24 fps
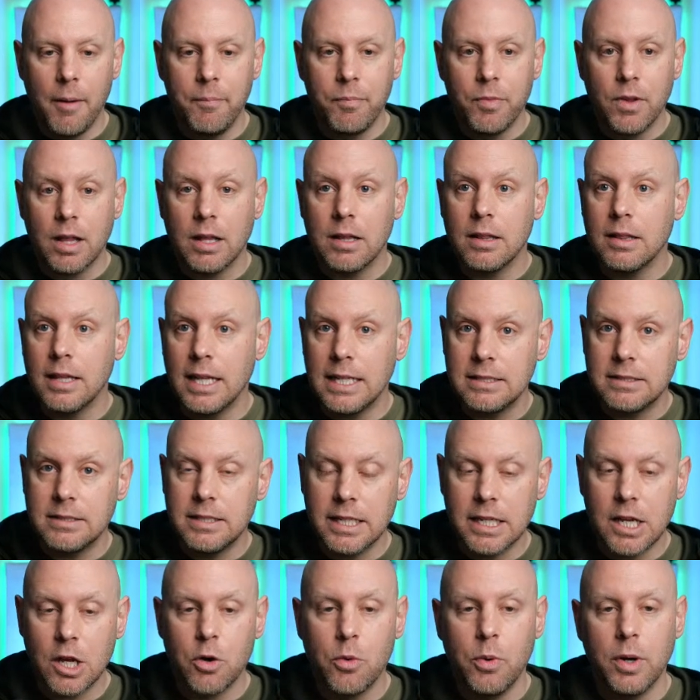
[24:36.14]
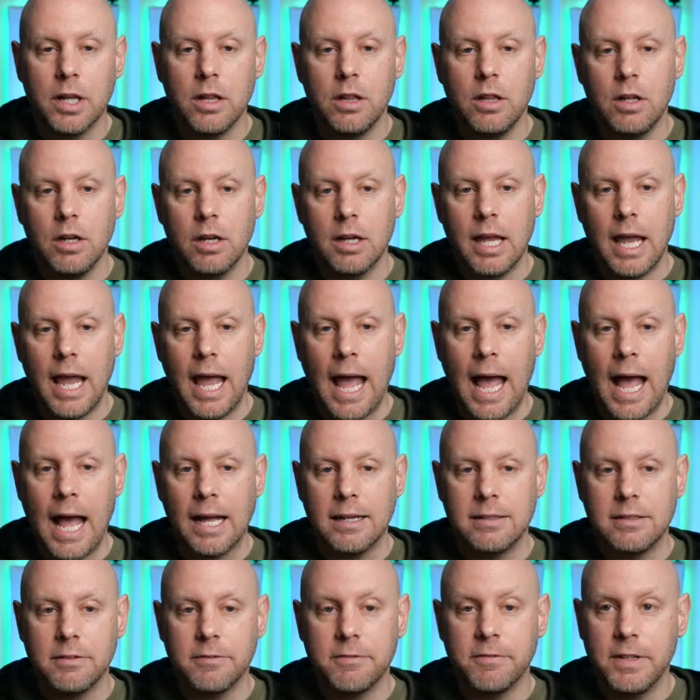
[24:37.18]
Let's take a quick look at
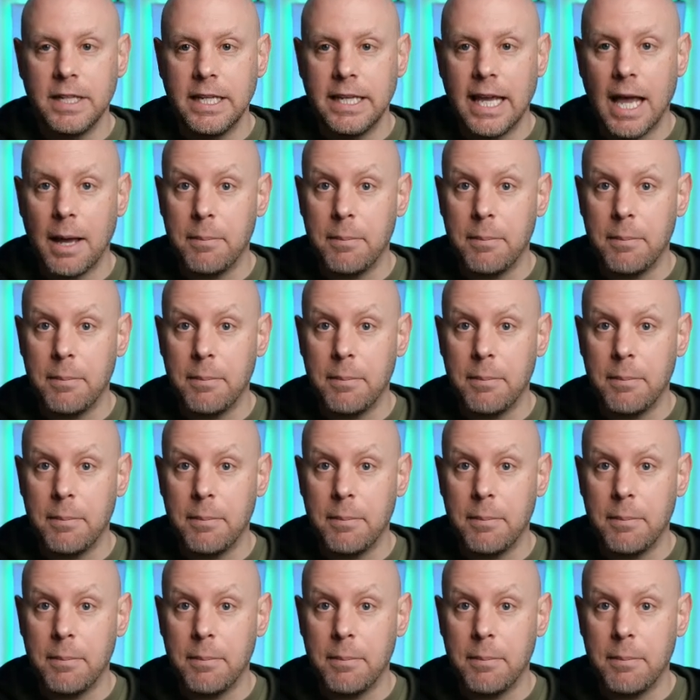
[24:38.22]
Fleet Cap,